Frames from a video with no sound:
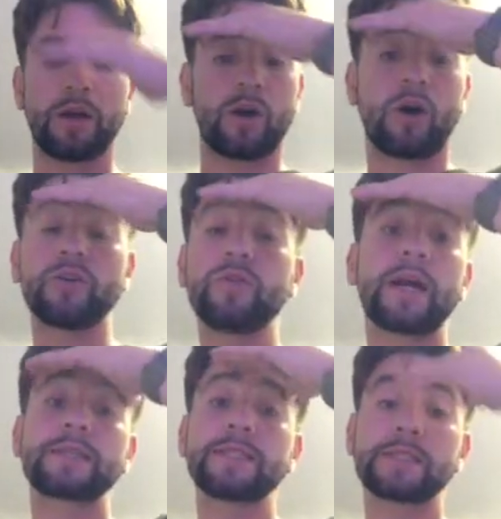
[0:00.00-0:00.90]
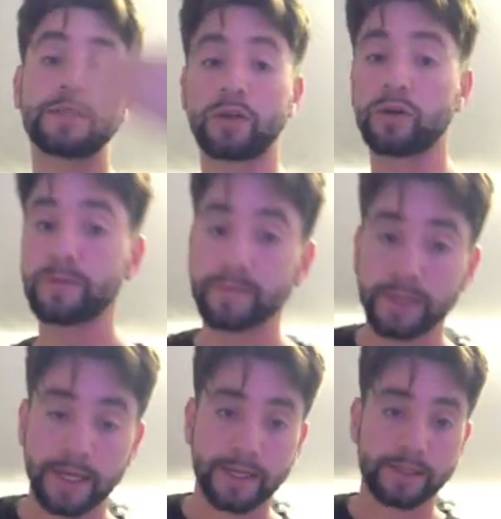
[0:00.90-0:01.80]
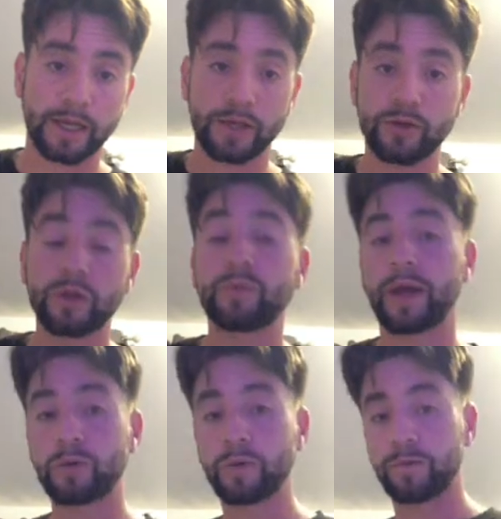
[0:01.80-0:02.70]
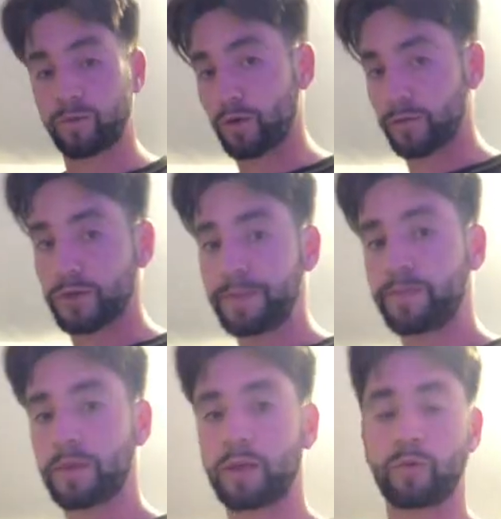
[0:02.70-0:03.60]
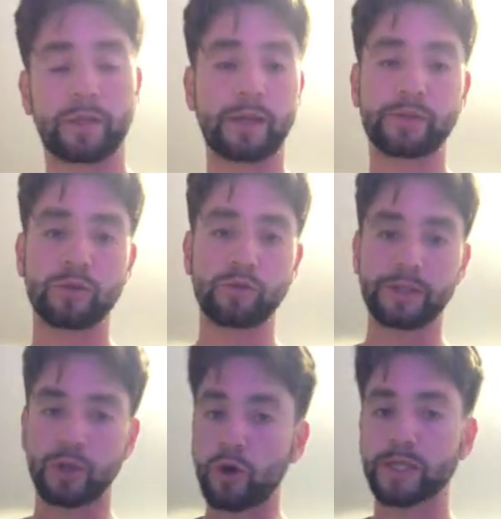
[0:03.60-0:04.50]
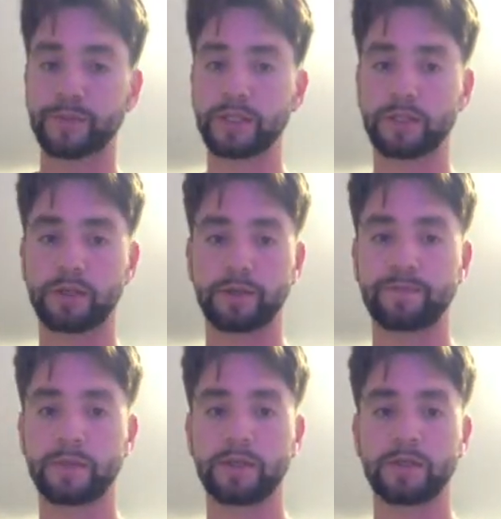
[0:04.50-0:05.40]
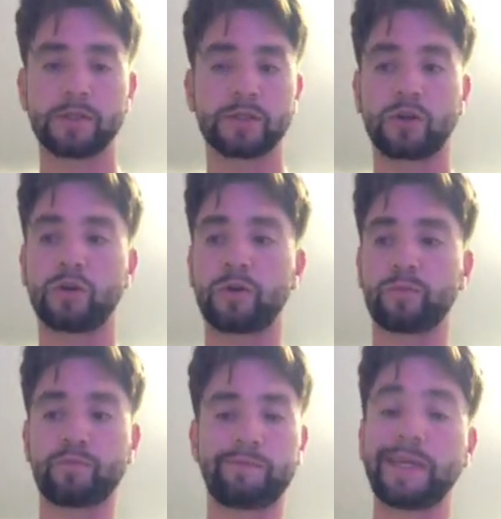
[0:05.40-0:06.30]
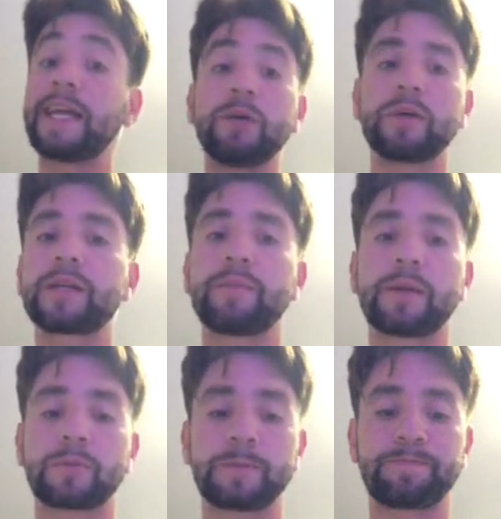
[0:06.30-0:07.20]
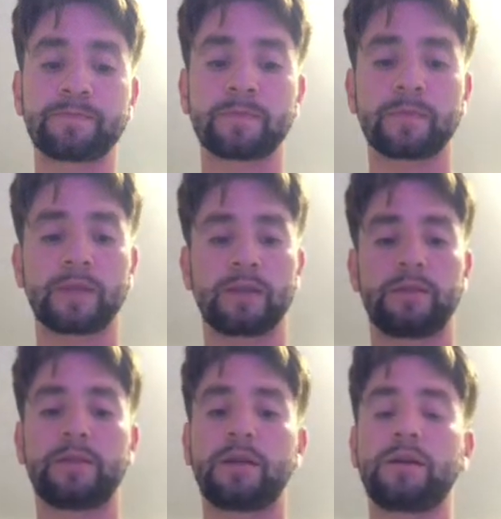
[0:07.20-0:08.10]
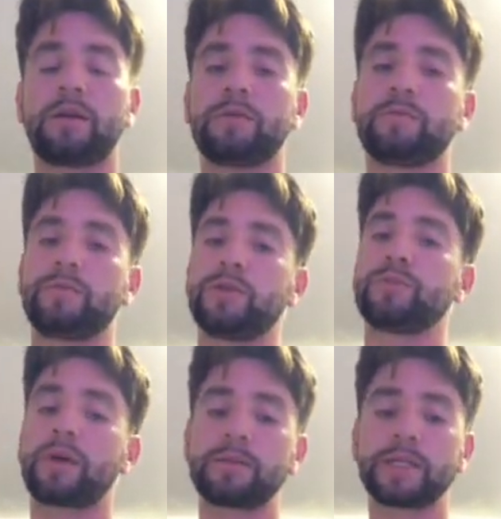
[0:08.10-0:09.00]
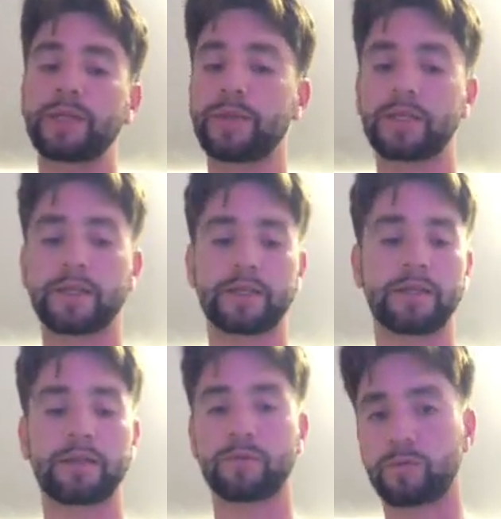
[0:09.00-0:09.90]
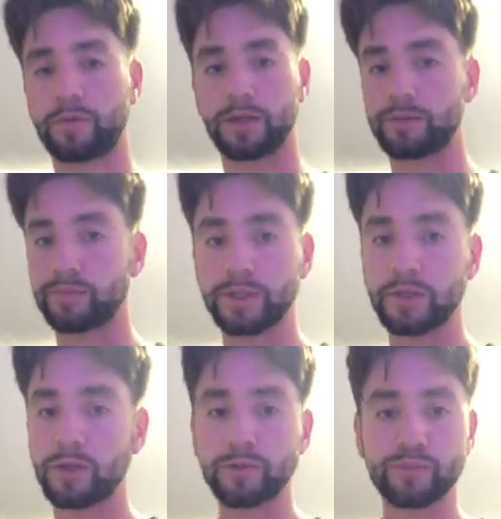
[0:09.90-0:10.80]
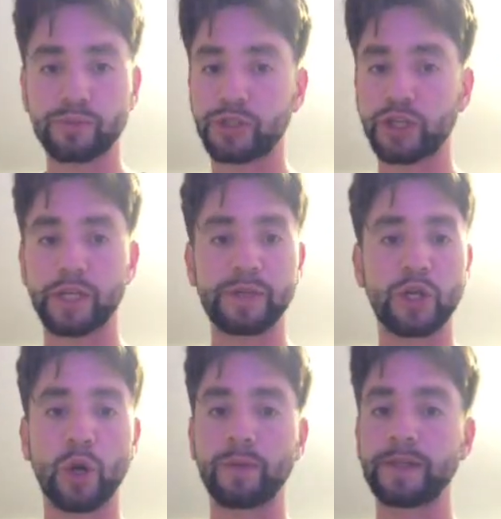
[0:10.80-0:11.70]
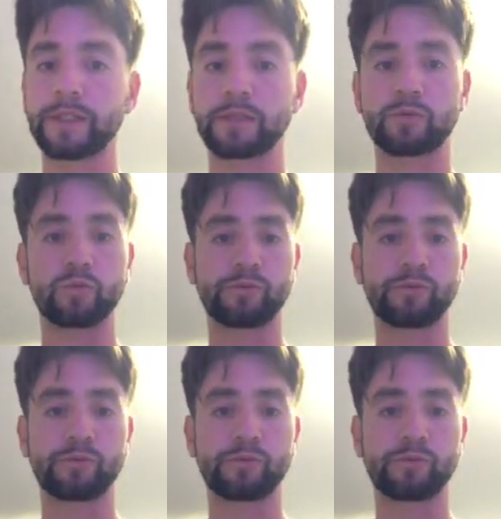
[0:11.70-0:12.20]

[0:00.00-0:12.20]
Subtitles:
All you guys need to know is that you can make one for free with absolutely no experience at all. So anyone can make one. Now, you're probably going to be thinking, you're going to be nervous.